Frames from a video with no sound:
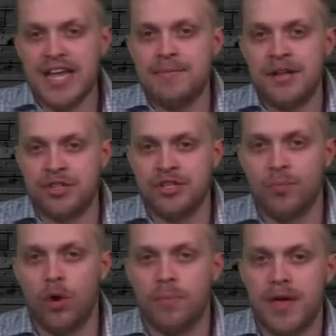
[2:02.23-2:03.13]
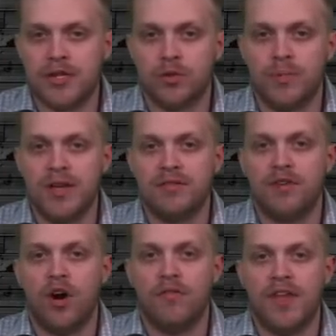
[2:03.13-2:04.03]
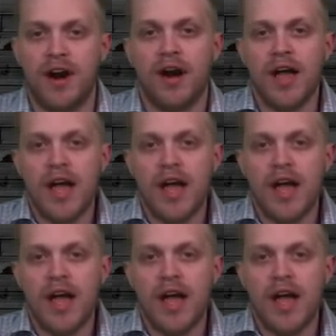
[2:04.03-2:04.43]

he mentions more picks will be involved there,